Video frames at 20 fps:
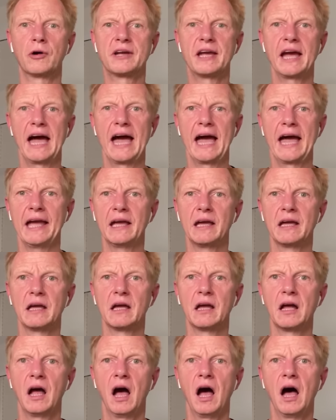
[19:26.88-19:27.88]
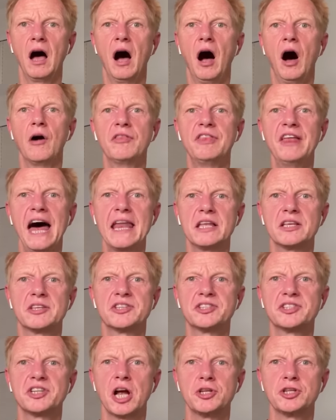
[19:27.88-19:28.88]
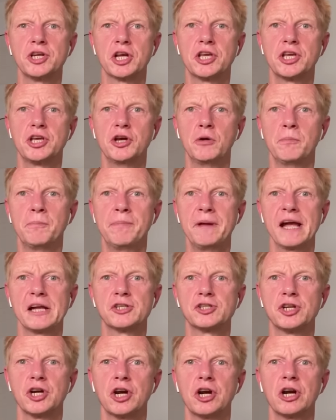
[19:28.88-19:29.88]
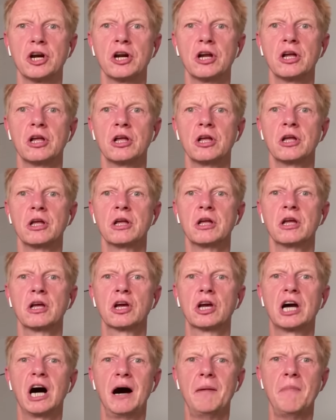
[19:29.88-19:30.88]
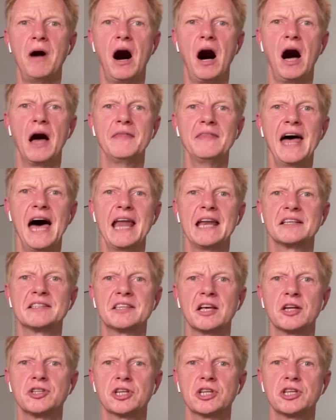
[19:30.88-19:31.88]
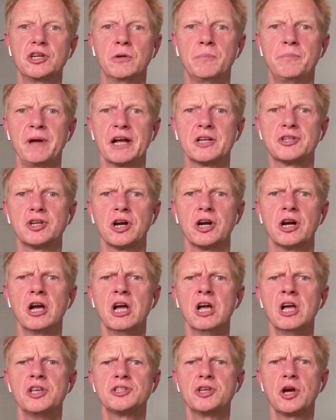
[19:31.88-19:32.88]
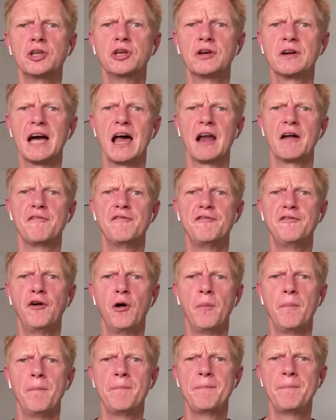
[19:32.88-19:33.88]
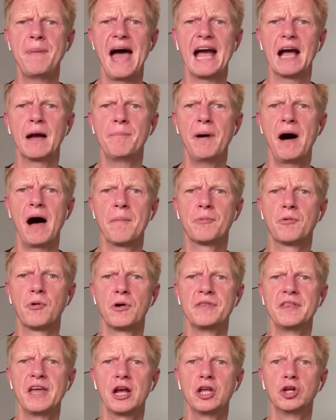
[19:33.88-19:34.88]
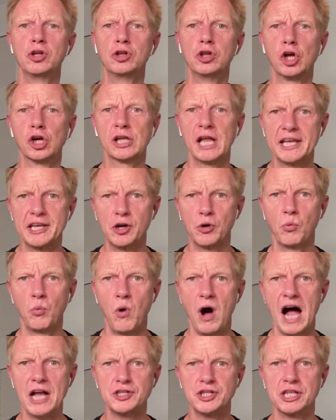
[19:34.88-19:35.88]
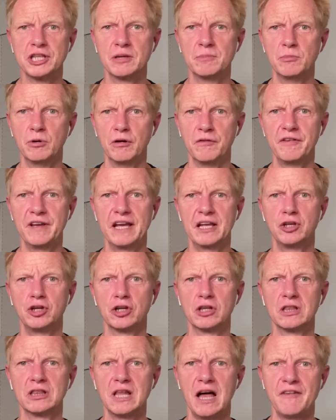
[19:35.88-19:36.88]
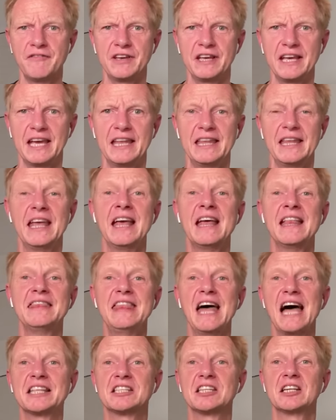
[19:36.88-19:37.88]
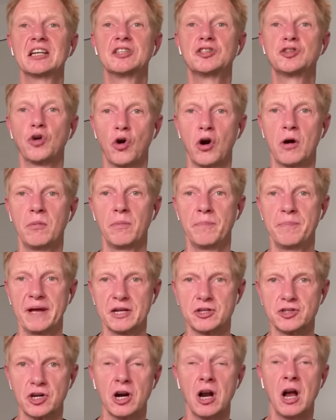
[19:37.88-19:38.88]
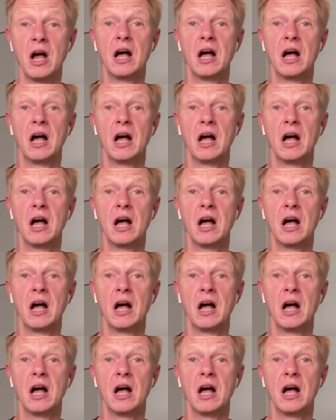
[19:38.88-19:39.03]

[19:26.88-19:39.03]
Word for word: Okay. Oh, that is such a cute picture. Come on, that is such a cute picture. So you got a full bag of popcorn there. You look like you're watching the movie and you're loving it. That's an adorable picture.